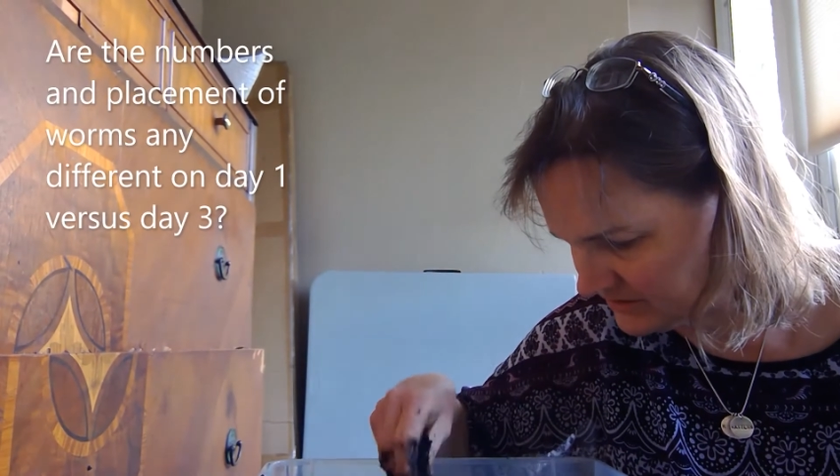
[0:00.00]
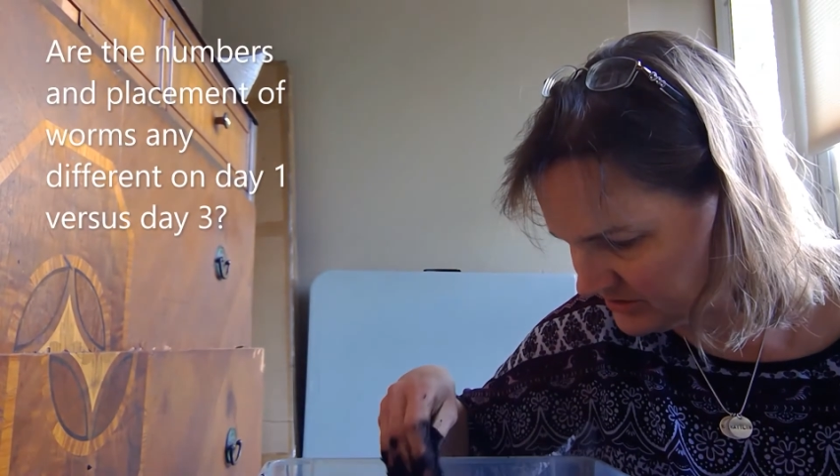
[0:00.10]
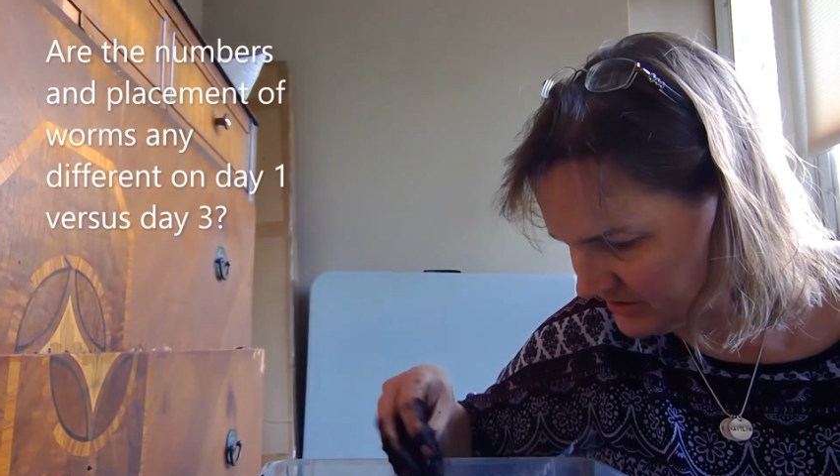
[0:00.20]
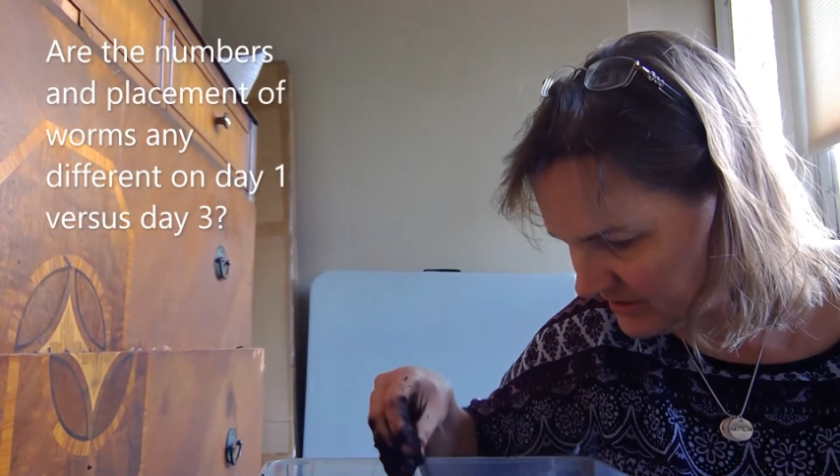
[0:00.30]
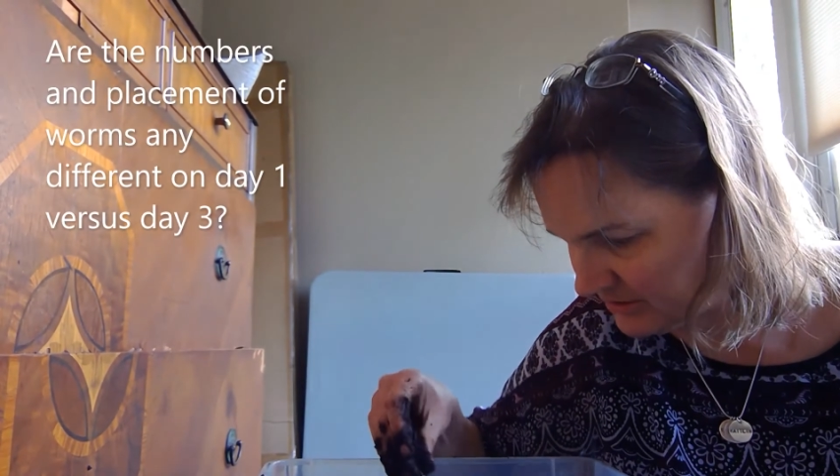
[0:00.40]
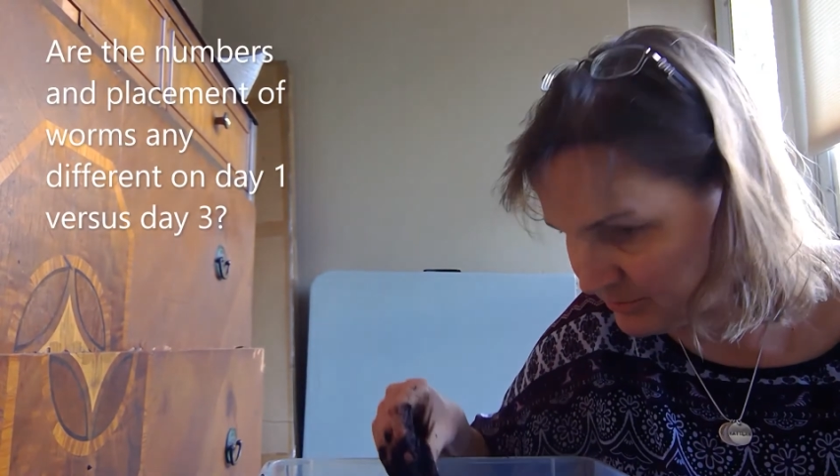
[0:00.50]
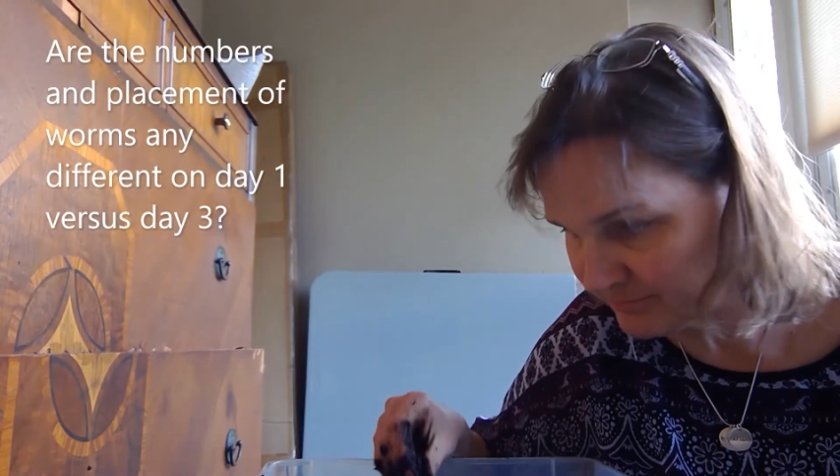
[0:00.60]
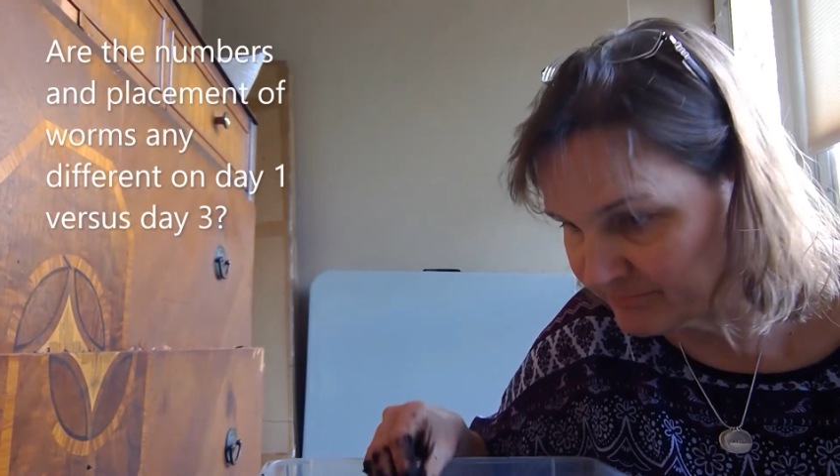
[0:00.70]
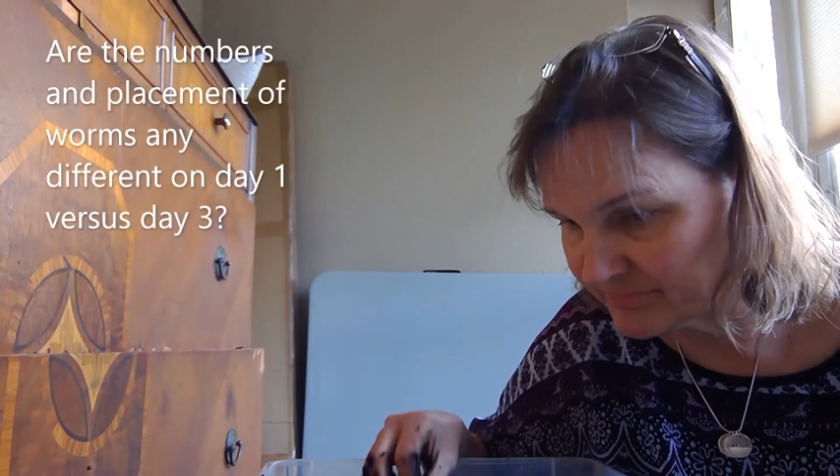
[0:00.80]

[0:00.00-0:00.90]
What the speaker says: so